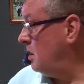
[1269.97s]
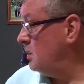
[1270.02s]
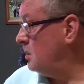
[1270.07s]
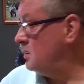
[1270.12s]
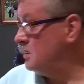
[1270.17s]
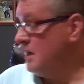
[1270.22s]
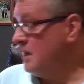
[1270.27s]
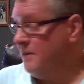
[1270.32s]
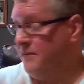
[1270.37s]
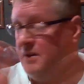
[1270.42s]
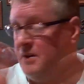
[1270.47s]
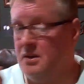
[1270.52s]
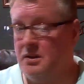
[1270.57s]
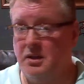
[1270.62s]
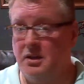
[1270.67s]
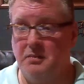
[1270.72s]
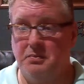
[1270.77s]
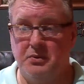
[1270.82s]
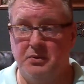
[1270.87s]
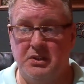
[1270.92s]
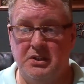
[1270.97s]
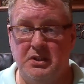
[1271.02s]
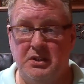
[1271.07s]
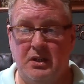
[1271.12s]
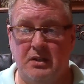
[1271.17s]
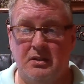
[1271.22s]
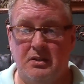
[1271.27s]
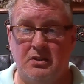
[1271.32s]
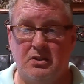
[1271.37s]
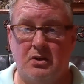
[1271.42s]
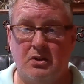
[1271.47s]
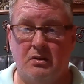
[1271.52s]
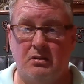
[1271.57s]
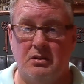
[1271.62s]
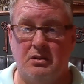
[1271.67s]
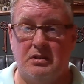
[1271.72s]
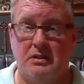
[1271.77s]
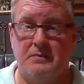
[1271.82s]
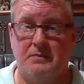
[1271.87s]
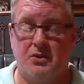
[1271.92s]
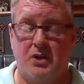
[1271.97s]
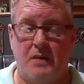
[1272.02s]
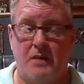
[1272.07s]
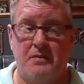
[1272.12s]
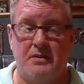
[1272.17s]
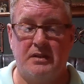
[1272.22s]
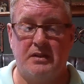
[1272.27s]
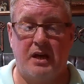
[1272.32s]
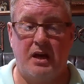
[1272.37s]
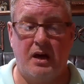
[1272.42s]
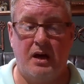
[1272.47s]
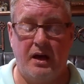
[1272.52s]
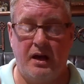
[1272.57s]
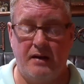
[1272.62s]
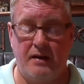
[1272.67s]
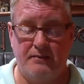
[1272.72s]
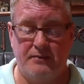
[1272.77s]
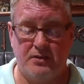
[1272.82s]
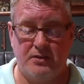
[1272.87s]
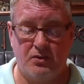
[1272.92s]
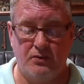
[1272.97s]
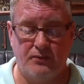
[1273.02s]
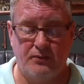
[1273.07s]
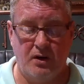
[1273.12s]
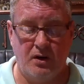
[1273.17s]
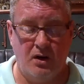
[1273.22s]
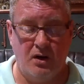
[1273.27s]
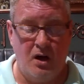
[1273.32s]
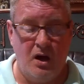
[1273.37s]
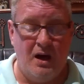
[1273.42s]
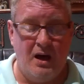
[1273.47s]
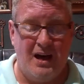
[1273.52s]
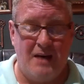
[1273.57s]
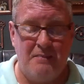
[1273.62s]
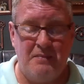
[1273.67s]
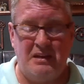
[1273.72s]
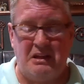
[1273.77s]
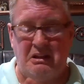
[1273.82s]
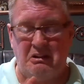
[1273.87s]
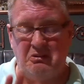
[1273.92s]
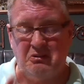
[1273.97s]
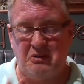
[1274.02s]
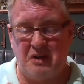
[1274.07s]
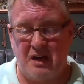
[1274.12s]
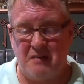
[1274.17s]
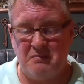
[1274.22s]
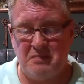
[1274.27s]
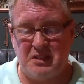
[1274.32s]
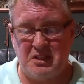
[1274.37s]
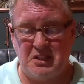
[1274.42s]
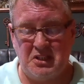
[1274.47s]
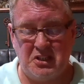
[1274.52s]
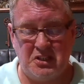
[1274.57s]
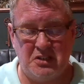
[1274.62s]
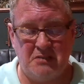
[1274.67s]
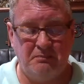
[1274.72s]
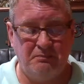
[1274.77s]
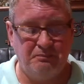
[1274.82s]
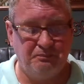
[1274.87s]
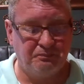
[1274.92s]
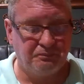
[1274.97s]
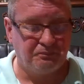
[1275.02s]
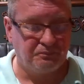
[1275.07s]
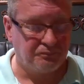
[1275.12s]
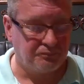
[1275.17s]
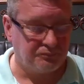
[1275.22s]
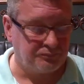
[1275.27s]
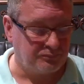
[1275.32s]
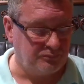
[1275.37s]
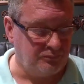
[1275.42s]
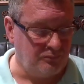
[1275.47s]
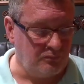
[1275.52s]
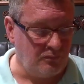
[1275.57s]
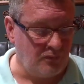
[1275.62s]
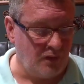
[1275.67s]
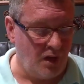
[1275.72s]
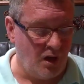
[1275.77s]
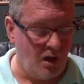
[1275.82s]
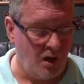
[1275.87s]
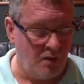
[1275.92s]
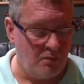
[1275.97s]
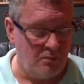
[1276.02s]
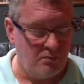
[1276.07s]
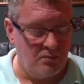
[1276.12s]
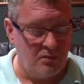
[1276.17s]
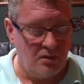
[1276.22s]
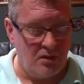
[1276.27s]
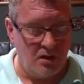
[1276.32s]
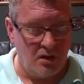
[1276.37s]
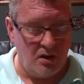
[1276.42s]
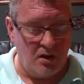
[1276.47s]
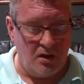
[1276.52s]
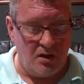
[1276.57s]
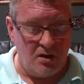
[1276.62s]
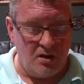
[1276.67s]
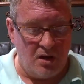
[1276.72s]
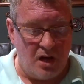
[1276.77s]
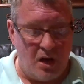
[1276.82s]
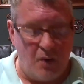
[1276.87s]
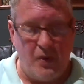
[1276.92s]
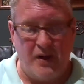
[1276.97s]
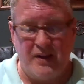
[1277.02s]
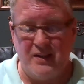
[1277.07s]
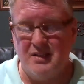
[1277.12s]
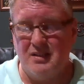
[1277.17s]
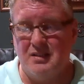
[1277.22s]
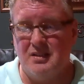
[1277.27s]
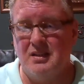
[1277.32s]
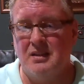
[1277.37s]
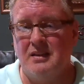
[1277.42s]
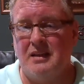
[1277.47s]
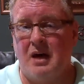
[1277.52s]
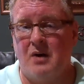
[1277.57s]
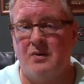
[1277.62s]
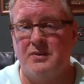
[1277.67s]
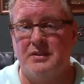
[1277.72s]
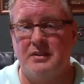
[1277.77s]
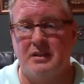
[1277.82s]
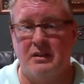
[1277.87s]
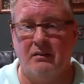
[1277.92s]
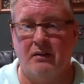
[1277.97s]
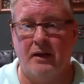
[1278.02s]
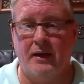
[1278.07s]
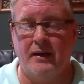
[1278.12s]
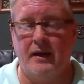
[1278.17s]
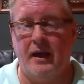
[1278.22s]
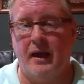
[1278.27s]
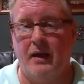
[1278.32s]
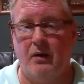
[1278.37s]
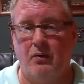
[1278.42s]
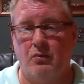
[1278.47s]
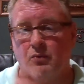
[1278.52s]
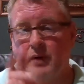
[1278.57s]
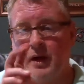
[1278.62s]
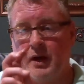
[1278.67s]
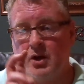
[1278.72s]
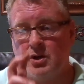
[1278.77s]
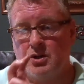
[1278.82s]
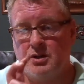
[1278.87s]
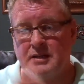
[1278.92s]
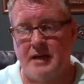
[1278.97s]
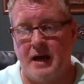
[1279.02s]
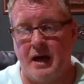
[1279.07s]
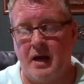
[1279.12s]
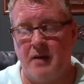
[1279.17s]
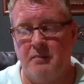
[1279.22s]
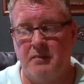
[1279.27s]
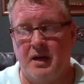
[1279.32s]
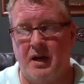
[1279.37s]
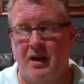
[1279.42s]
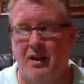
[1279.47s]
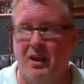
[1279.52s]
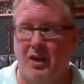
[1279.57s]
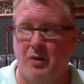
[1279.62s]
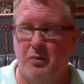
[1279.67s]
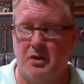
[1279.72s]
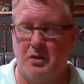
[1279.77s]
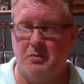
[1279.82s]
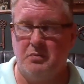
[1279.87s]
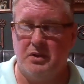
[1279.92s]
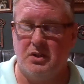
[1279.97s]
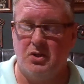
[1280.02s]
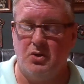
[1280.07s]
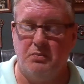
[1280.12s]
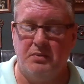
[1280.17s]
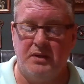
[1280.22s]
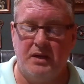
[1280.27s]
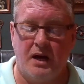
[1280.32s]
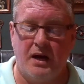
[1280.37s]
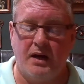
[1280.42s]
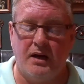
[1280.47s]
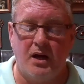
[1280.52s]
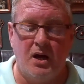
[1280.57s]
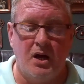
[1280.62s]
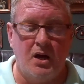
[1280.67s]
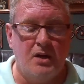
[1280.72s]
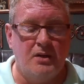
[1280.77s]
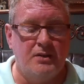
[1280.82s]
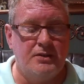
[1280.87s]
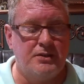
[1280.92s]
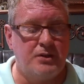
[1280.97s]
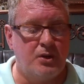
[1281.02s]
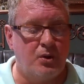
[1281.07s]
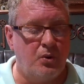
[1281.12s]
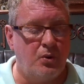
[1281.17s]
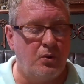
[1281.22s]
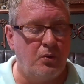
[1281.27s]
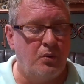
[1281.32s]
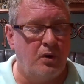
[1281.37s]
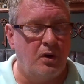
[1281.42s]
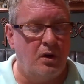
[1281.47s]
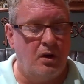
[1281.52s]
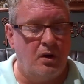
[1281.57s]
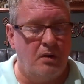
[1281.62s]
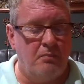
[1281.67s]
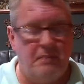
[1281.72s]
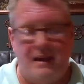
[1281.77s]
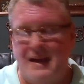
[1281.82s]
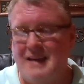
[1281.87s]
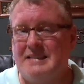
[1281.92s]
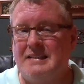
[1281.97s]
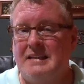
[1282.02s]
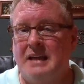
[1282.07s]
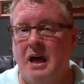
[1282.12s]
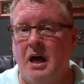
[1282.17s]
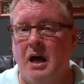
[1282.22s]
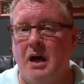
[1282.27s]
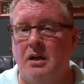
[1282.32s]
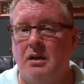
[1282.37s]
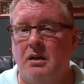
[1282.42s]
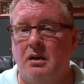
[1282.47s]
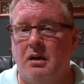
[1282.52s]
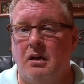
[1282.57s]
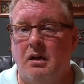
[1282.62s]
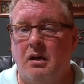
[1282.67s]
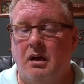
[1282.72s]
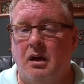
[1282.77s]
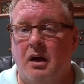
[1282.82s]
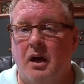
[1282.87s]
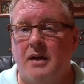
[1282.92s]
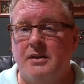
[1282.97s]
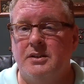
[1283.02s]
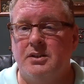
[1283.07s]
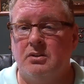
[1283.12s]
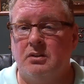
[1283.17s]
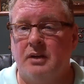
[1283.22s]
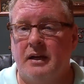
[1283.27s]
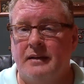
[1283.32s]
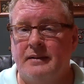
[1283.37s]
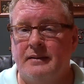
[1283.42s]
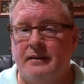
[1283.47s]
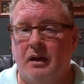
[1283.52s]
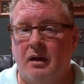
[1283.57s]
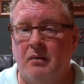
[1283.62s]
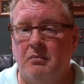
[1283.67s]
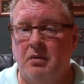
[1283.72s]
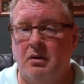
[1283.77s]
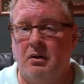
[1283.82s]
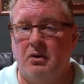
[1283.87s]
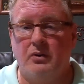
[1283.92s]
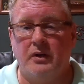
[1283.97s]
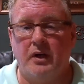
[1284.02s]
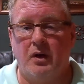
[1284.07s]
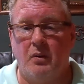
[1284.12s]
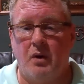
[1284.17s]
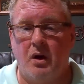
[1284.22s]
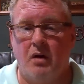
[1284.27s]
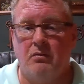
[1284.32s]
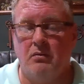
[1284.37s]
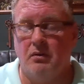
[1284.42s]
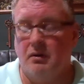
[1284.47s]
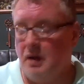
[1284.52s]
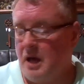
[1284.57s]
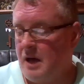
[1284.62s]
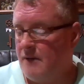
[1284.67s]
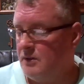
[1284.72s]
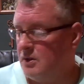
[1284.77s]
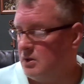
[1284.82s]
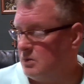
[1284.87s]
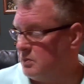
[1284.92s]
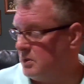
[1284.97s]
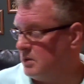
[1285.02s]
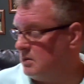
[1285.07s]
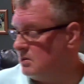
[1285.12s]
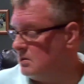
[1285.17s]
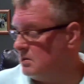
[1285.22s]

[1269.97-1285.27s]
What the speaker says: definitely appreciate the subscribers that I have so far. I'm in a little competition. I want to hit 10,000 in like a record time, kind of like we did with QPI. So pass it on. Until next time, create well. Have a good one.